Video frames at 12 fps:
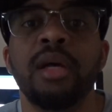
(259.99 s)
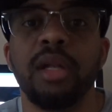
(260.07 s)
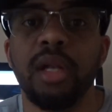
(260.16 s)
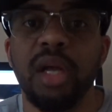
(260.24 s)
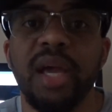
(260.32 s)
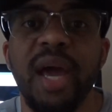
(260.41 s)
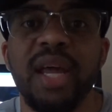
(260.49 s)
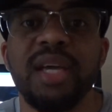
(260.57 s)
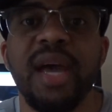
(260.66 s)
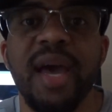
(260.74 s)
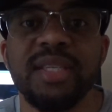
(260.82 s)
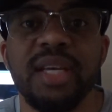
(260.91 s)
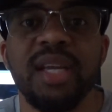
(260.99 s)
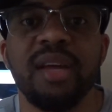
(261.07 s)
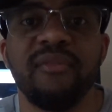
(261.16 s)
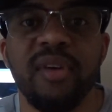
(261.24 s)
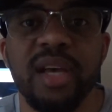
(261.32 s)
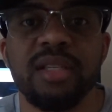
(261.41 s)
Look at it as an
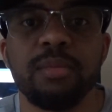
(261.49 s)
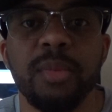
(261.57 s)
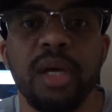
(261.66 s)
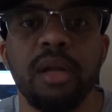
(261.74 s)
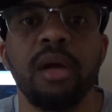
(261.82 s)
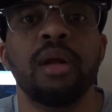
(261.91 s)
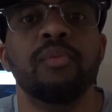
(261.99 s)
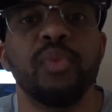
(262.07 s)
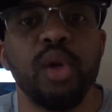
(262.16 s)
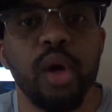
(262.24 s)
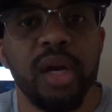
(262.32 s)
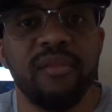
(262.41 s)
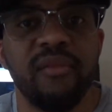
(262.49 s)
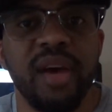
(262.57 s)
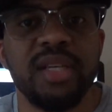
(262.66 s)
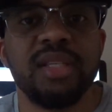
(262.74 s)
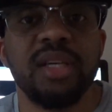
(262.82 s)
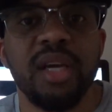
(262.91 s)
investment. You're
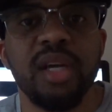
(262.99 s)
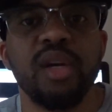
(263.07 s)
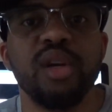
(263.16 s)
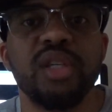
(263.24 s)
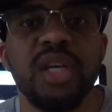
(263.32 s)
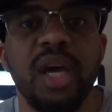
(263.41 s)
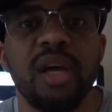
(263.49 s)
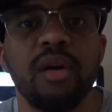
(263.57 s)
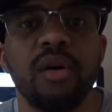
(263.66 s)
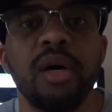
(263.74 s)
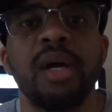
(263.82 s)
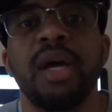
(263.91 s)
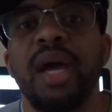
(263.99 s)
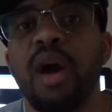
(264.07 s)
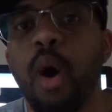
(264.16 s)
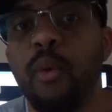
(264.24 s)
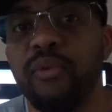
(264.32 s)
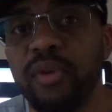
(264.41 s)
investing in your channel, and
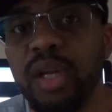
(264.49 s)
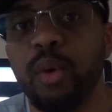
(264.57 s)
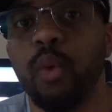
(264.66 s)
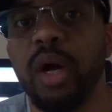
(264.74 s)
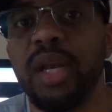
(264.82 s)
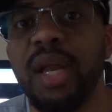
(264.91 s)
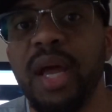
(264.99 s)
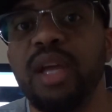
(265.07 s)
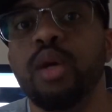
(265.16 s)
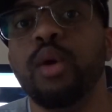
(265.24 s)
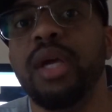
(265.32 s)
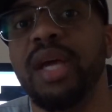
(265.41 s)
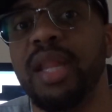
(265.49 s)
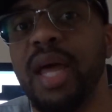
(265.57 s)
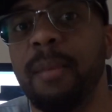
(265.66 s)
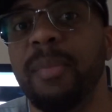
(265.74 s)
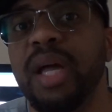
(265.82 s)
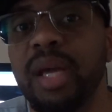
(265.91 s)
hopefully one day you'll get
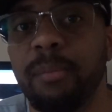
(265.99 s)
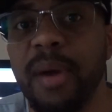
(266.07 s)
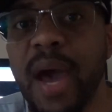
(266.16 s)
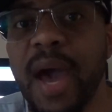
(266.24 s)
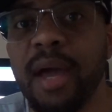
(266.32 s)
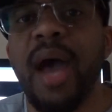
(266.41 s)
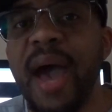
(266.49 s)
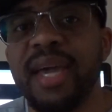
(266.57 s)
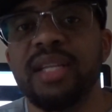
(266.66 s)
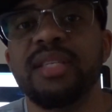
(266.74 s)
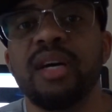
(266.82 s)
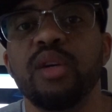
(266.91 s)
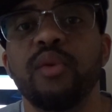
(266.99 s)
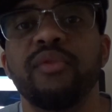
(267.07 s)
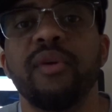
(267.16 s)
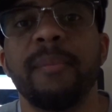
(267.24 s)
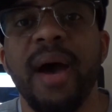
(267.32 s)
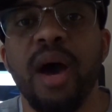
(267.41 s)
that money back. I can tell you
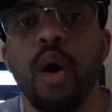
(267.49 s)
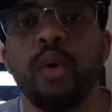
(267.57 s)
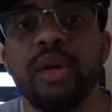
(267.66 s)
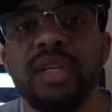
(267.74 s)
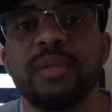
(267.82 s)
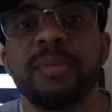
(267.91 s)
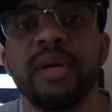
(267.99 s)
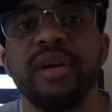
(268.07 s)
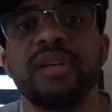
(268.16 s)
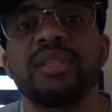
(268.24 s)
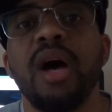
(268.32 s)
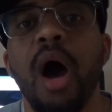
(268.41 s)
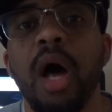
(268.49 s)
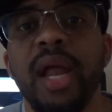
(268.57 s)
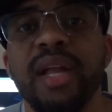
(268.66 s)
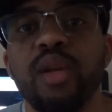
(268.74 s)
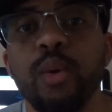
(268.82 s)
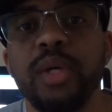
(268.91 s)
from my own experience, all
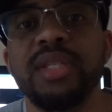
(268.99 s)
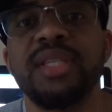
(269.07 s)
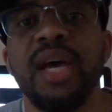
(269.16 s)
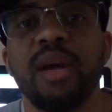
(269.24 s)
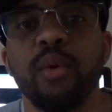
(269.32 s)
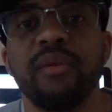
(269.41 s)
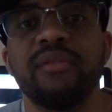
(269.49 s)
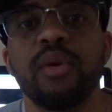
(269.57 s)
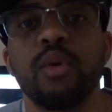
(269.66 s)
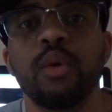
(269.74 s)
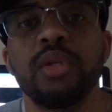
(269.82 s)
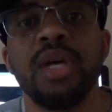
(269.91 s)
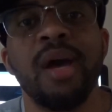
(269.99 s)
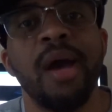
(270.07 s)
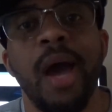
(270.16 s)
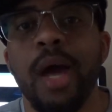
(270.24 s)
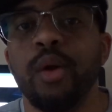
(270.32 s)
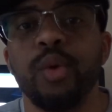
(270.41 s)
I do is tech reviews.
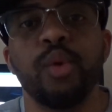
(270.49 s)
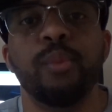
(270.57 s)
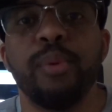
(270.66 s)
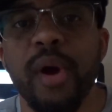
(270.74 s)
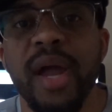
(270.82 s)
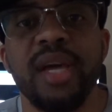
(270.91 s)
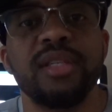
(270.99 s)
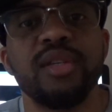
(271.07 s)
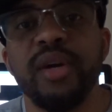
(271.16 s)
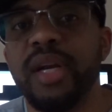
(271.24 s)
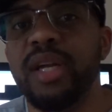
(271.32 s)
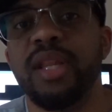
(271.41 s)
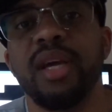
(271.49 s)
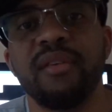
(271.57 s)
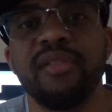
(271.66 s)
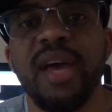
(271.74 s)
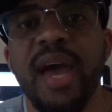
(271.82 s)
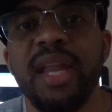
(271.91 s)
I don't do pranks or anything
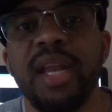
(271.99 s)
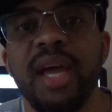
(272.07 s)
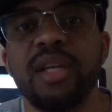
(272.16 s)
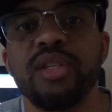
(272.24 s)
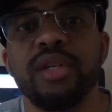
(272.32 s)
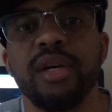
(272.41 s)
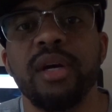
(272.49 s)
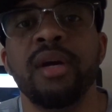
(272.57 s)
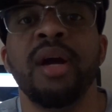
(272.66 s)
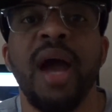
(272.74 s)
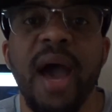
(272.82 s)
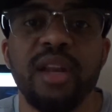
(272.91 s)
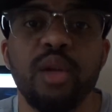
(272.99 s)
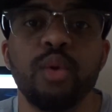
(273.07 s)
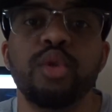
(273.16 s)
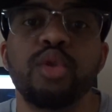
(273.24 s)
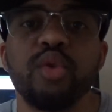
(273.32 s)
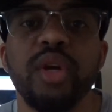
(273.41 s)
of that nature. I do
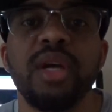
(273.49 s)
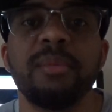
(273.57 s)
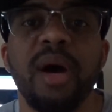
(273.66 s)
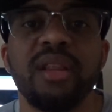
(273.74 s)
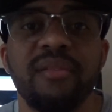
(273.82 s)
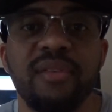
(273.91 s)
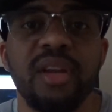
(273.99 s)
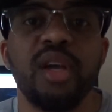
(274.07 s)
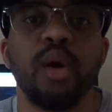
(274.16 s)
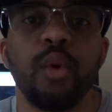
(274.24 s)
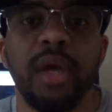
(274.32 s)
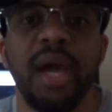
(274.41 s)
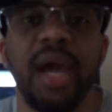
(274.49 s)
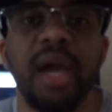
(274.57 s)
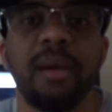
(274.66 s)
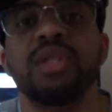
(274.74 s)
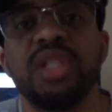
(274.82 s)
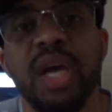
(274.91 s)
stream on the video
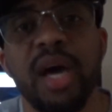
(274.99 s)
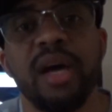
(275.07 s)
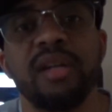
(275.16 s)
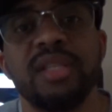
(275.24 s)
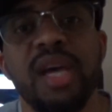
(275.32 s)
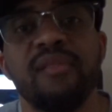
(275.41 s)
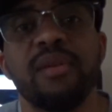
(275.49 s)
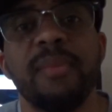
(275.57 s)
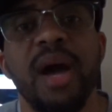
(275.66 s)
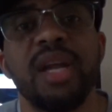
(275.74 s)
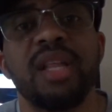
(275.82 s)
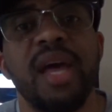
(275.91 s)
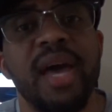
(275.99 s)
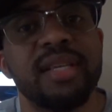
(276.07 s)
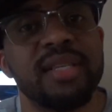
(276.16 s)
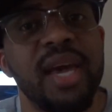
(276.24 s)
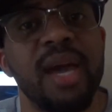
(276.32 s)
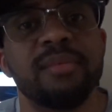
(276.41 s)
game. Shout out to everybody that
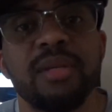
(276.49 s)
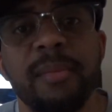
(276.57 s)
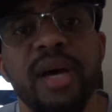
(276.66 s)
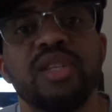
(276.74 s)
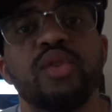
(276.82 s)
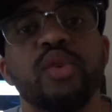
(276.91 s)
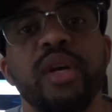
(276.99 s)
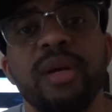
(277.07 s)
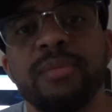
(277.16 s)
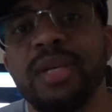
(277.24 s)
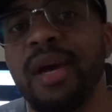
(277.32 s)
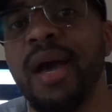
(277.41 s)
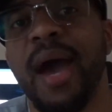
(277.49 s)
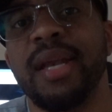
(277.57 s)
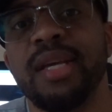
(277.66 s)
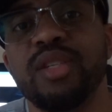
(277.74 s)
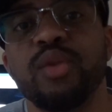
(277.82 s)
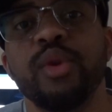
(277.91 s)
has came to my streams. I
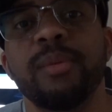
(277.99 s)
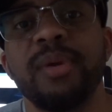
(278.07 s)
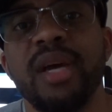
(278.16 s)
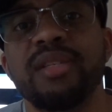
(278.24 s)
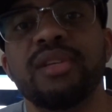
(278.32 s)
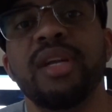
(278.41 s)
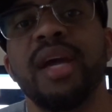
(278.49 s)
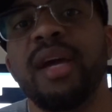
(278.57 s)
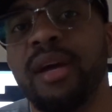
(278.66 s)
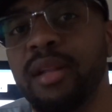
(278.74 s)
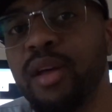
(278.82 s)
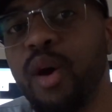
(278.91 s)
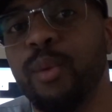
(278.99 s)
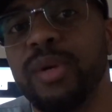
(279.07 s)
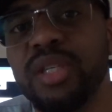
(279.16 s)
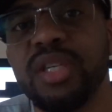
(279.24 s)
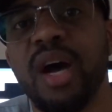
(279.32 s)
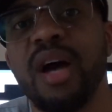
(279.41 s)
did stream yesterday. The
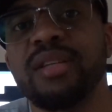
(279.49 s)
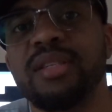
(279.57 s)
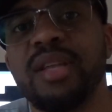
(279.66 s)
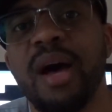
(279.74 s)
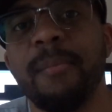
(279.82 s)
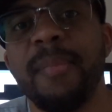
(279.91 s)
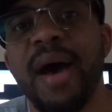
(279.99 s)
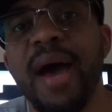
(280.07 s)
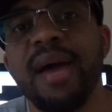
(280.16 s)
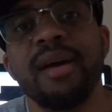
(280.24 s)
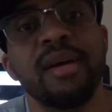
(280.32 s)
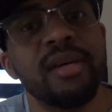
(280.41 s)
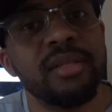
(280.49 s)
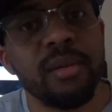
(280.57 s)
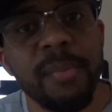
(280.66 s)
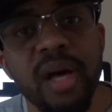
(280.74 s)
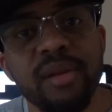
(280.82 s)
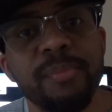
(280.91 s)
homie Sean stopped by.
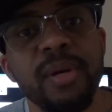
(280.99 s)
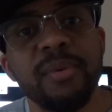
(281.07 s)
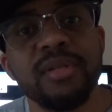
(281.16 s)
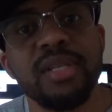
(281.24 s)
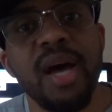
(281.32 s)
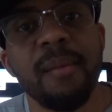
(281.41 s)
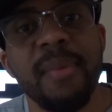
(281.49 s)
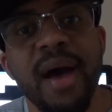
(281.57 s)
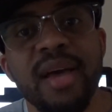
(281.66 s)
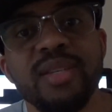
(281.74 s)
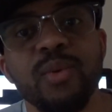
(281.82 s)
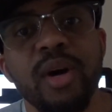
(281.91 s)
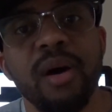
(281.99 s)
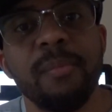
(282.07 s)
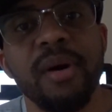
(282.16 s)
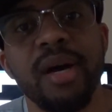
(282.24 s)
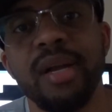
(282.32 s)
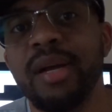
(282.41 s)
Some other people stopped by as
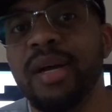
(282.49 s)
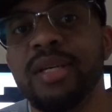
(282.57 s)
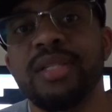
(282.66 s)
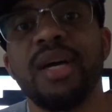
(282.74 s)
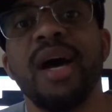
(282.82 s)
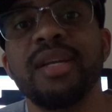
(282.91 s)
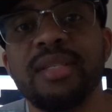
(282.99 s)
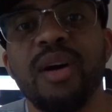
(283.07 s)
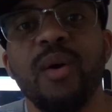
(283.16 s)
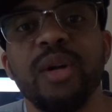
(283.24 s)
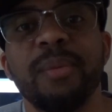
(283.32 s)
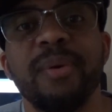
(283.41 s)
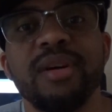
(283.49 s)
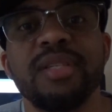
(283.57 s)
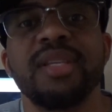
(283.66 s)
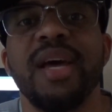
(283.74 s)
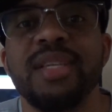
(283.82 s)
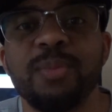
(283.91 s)
well, but Sean is the only
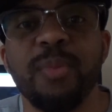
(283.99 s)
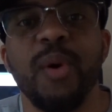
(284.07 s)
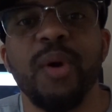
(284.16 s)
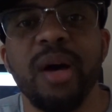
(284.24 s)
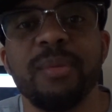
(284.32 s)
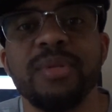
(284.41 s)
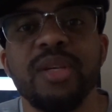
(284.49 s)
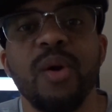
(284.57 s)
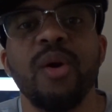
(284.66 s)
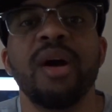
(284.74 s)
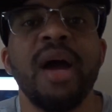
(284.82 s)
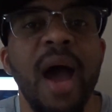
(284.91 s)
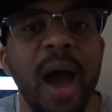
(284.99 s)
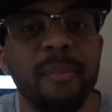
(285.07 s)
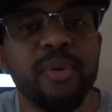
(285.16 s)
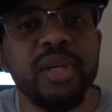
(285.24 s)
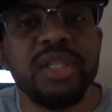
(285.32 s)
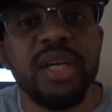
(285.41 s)
person that spoke up, so I
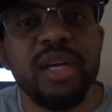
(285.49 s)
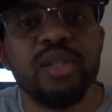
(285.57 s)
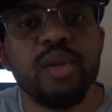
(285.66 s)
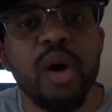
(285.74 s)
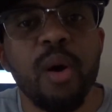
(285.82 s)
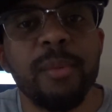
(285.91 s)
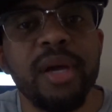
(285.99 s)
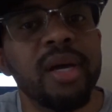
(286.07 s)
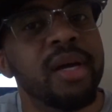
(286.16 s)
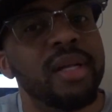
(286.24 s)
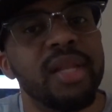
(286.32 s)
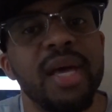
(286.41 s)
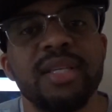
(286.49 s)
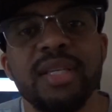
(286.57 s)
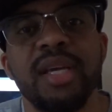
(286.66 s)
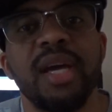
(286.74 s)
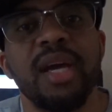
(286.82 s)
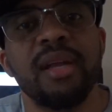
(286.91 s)
appreciate you, homie. Thanks
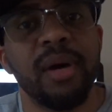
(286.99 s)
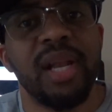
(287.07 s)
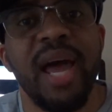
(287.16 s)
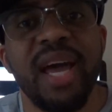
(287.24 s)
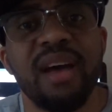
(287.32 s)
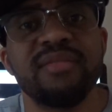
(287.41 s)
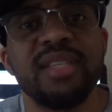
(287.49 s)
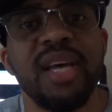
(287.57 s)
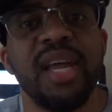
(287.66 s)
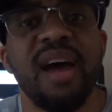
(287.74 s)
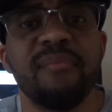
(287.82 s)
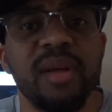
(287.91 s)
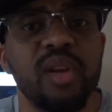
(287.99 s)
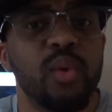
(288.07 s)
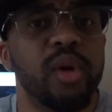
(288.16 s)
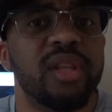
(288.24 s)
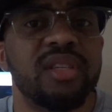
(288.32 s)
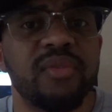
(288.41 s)
again. But like I've said, I've been
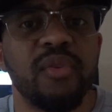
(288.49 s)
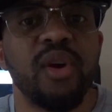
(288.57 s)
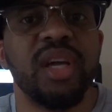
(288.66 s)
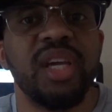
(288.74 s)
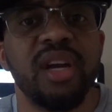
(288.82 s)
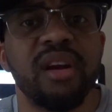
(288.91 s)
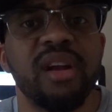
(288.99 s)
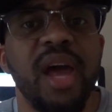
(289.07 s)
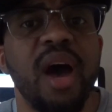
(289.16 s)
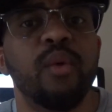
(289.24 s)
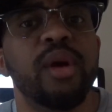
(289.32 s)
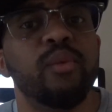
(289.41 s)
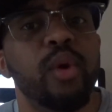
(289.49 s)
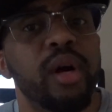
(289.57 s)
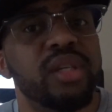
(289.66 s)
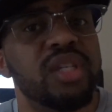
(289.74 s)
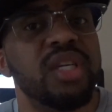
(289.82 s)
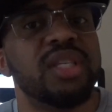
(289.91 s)
doing this for a year now, and
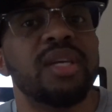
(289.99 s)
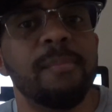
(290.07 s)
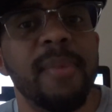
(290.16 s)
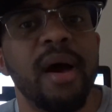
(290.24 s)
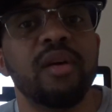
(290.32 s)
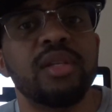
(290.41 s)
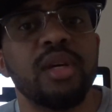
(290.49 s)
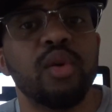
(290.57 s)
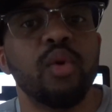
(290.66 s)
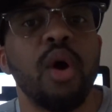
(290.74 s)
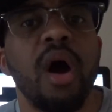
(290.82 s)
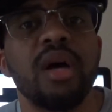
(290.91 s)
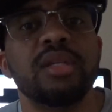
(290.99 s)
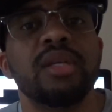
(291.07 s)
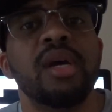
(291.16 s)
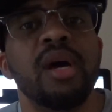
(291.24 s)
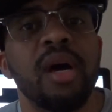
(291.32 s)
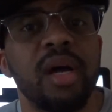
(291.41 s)
we're just about to
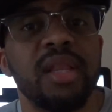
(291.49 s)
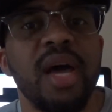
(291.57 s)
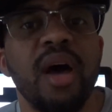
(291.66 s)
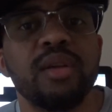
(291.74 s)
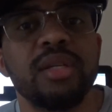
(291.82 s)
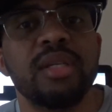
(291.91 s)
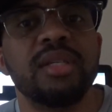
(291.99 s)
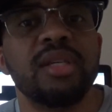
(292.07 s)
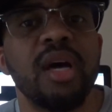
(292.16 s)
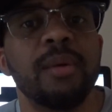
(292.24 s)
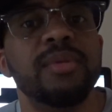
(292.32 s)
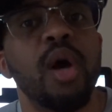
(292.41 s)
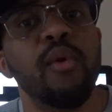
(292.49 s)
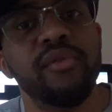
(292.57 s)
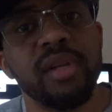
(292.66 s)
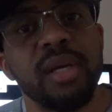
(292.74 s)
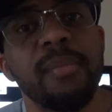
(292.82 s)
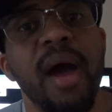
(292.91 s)
cross 1,000 subs,
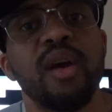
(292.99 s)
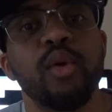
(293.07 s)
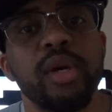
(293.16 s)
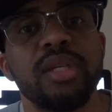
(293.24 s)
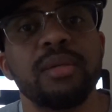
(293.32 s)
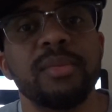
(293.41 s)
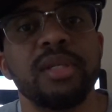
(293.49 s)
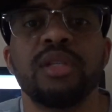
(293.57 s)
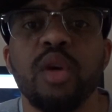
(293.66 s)
hopefully by Christmas.